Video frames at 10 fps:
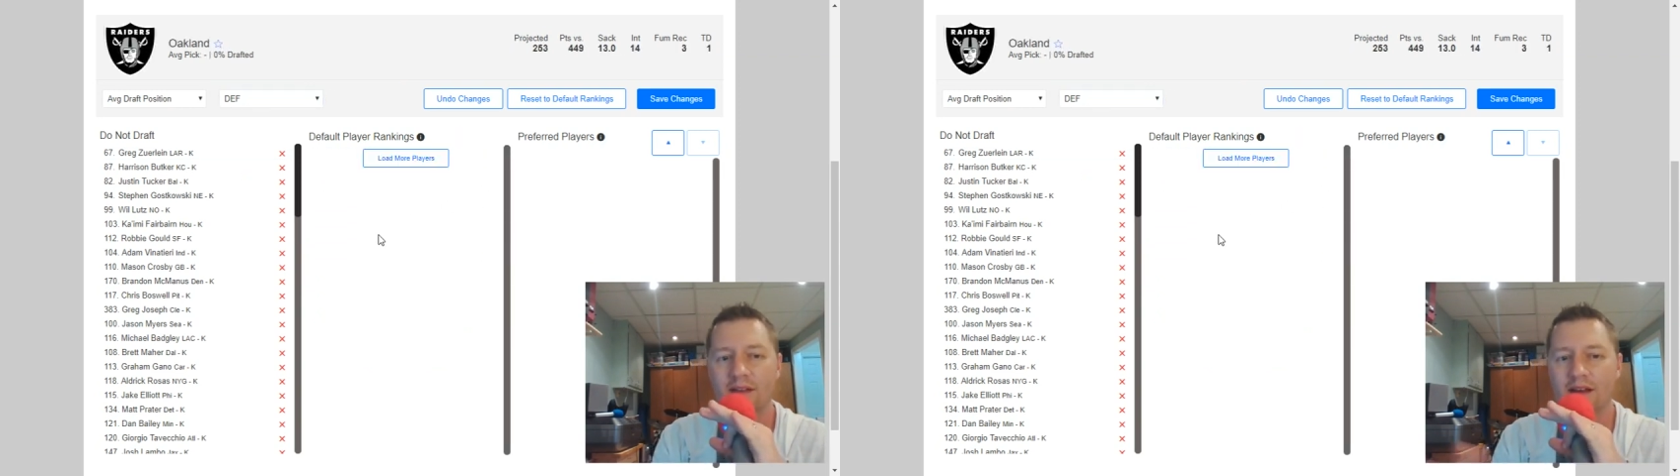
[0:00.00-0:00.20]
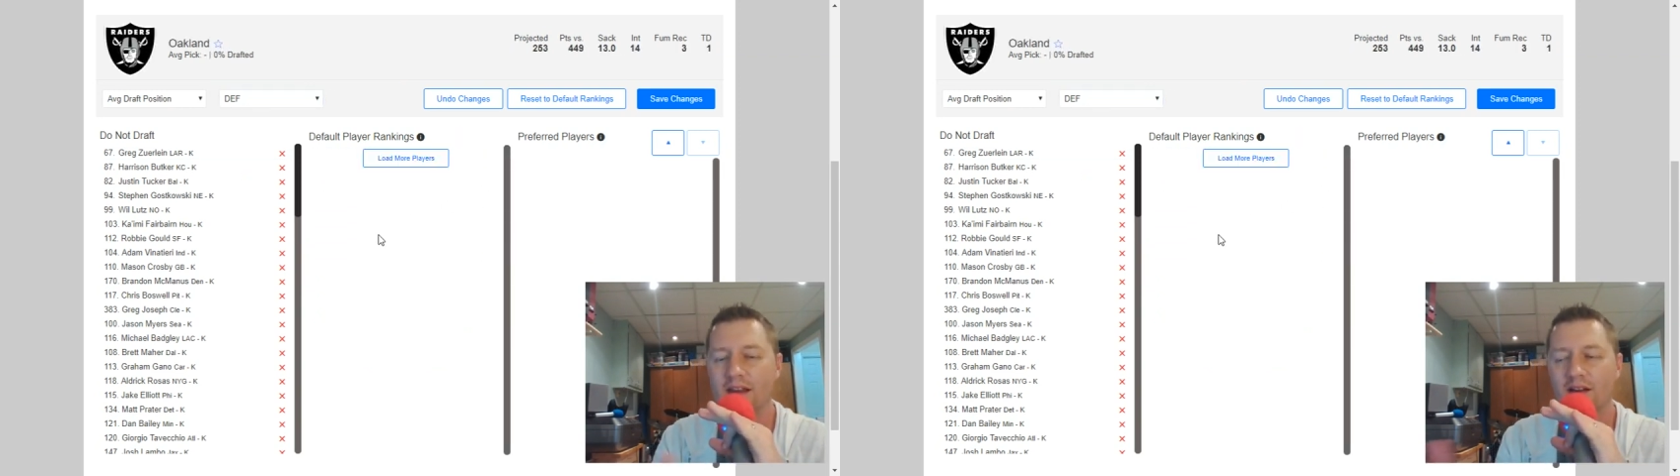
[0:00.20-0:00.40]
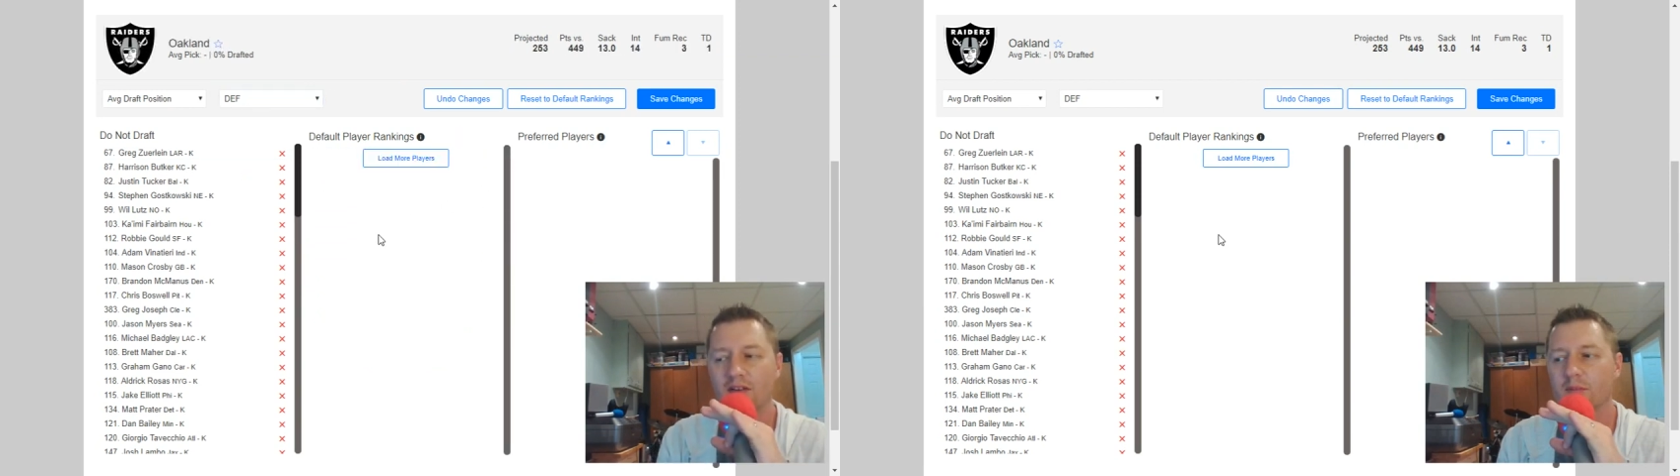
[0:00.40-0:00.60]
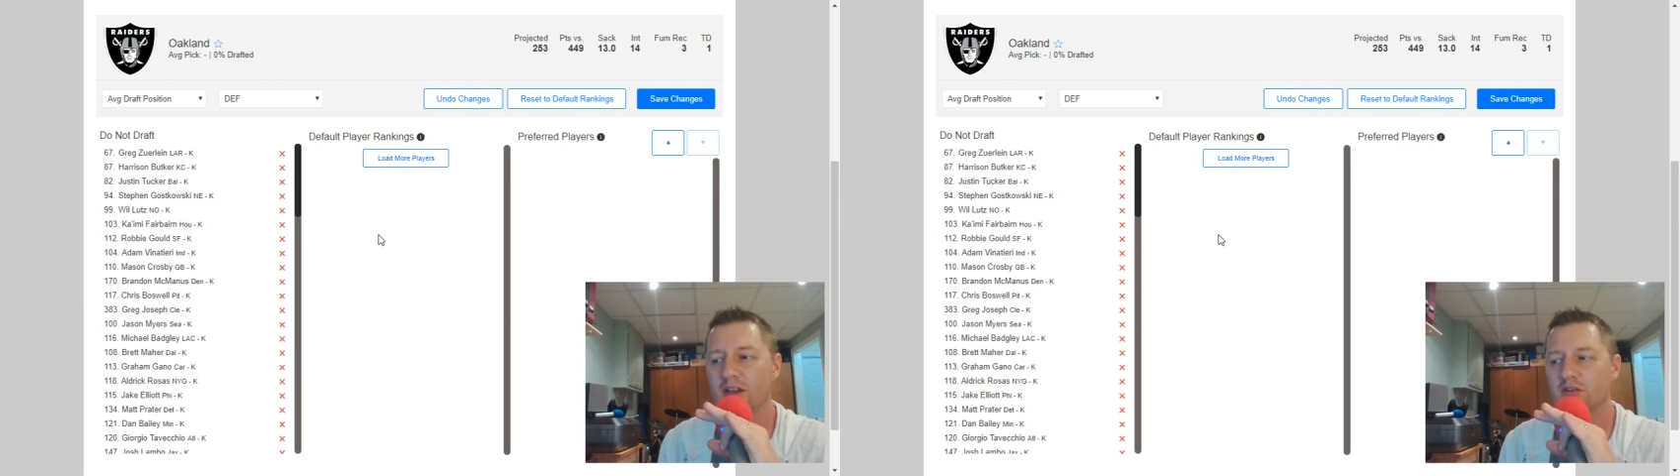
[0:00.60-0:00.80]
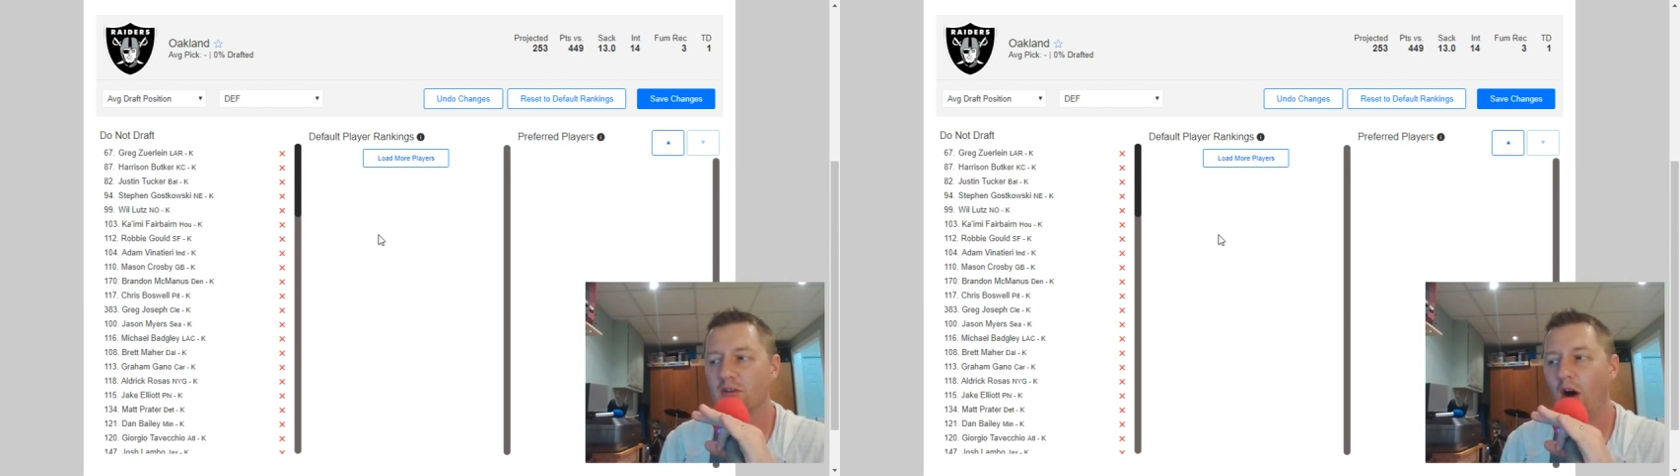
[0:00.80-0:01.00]
any kickers
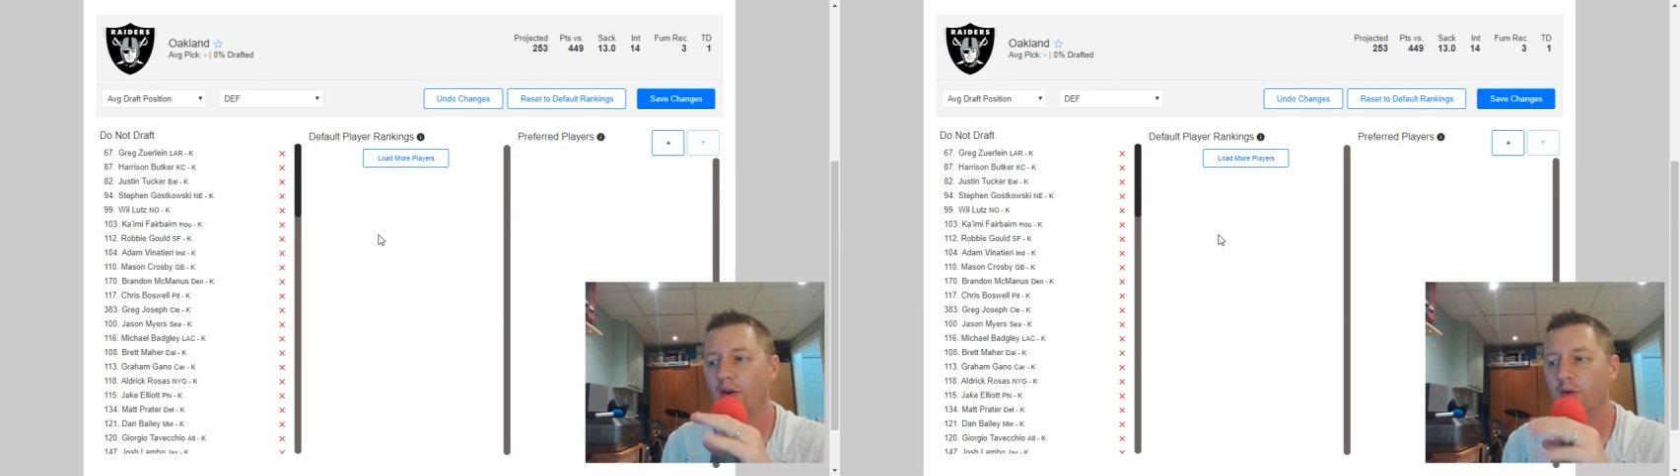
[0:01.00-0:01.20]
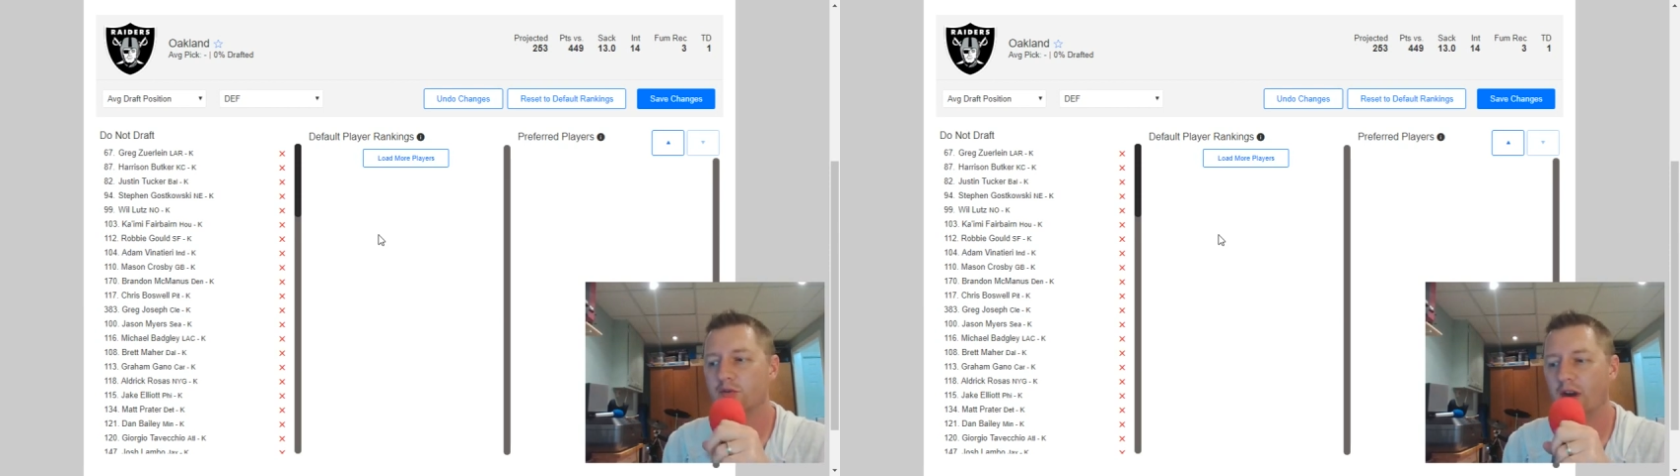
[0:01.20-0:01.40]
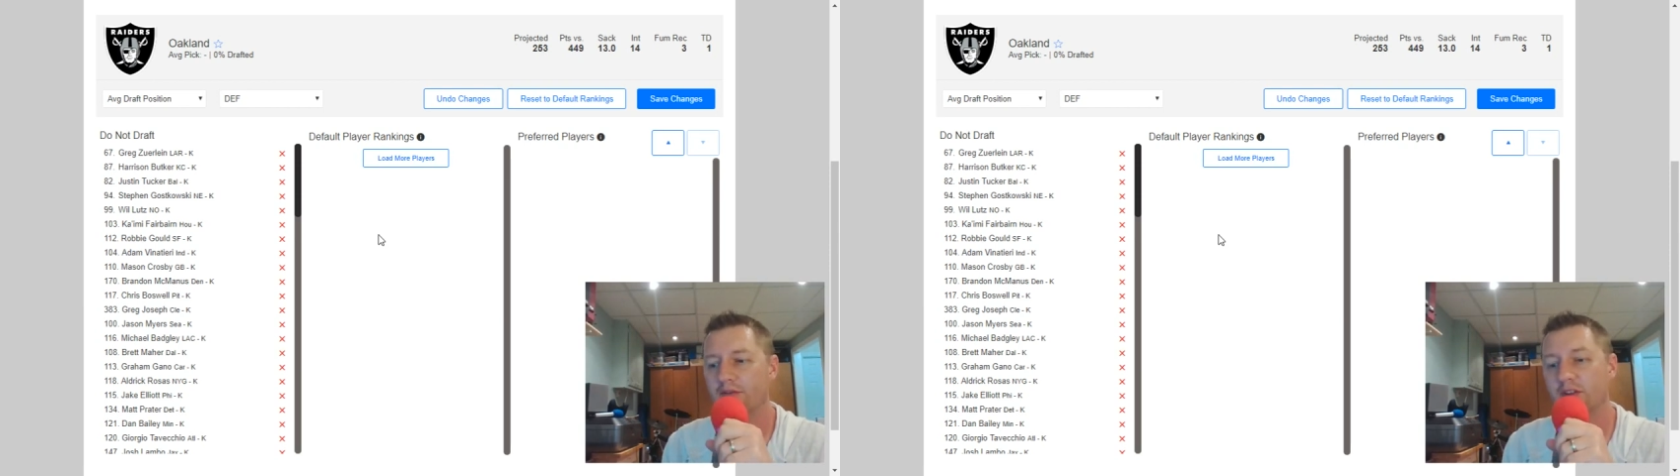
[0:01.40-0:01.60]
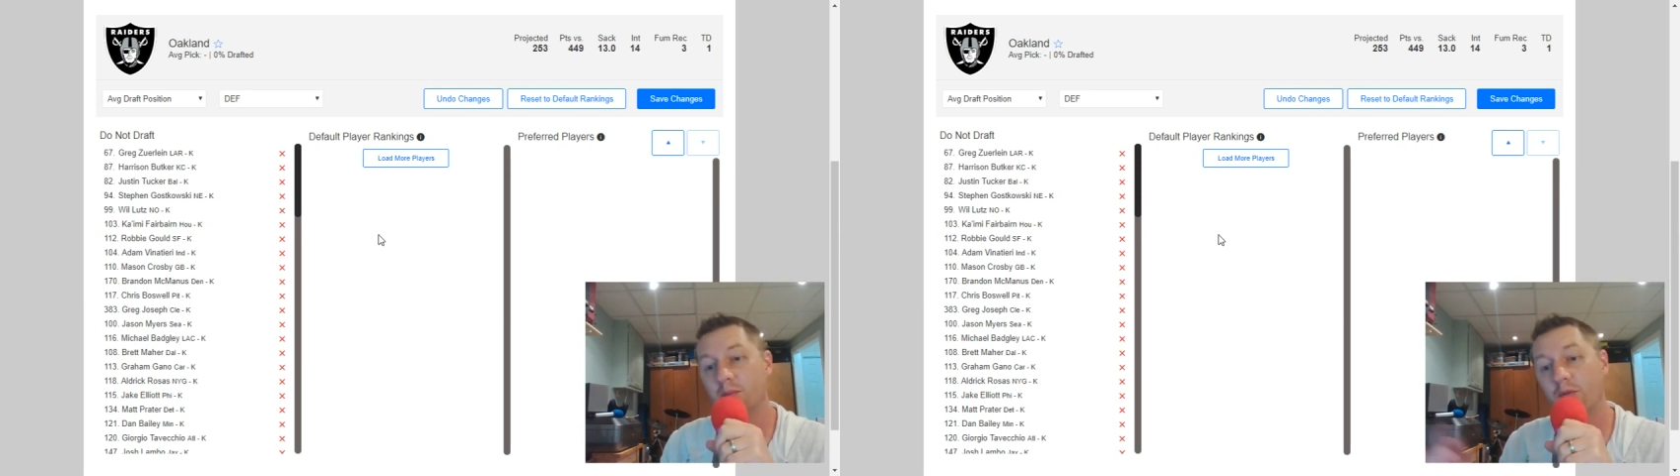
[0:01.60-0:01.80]
being auto-drafted